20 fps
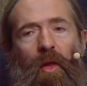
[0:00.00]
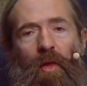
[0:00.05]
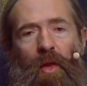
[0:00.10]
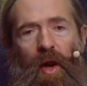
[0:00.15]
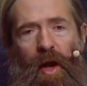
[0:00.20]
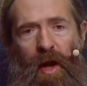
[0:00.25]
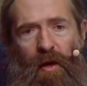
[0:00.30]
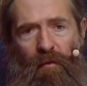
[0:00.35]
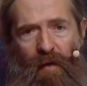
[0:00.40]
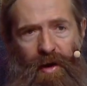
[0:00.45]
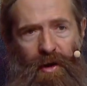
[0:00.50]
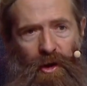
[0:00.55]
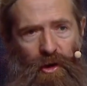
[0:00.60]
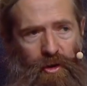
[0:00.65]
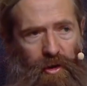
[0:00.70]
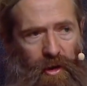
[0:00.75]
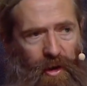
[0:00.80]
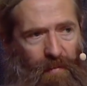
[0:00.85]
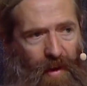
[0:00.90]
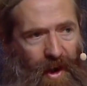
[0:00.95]
the
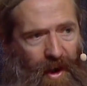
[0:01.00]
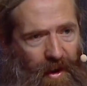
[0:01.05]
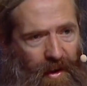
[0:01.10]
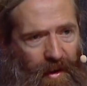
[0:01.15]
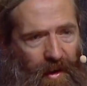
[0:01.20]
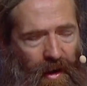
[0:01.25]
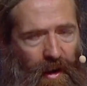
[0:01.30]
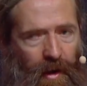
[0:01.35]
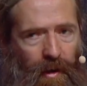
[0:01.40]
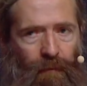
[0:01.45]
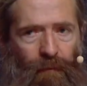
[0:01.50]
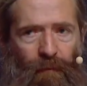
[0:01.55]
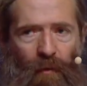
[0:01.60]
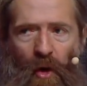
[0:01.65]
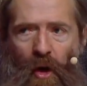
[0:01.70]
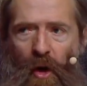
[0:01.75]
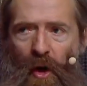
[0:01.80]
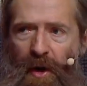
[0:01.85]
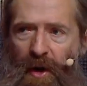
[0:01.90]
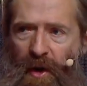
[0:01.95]
hereditary basis
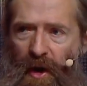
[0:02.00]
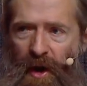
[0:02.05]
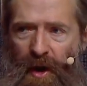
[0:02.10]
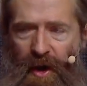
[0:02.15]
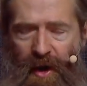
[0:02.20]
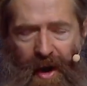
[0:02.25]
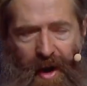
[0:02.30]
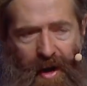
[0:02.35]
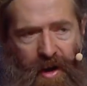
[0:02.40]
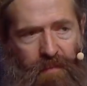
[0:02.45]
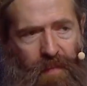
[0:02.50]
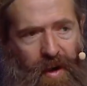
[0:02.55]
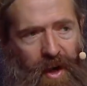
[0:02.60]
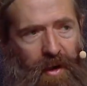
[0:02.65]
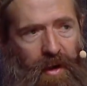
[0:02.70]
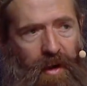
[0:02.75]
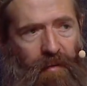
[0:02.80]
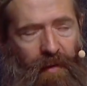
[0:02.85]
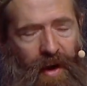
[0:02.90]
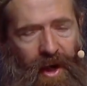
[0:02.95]
for certain
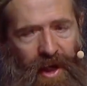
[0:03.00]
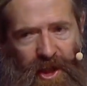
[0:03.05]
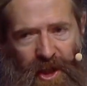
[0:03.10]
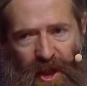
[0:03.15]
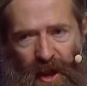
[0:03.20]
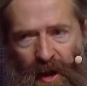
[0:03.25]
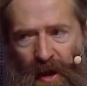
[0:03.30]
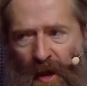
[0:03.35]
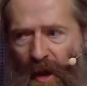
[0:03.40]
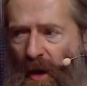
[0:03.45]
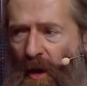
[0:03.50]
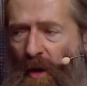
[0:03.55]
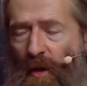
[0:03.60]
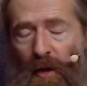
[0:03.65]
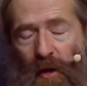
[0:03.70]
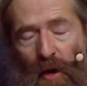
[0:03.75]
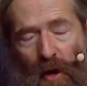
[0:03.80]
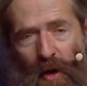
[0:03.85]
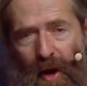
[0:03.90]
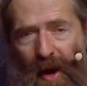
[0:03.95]
aspects of aging.
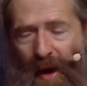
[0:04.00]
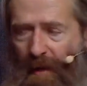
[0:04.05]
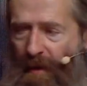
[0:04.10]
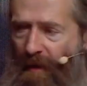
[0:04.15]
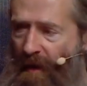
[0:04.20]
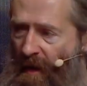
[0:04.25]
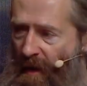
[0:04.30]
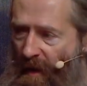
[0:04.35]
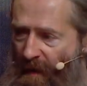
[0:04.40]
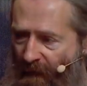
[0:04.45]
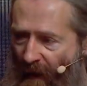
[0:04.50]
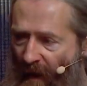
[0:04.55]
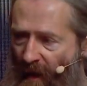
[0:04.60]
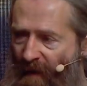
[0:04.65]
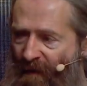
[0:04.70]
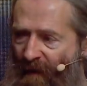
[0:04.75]
So yes, this is a very,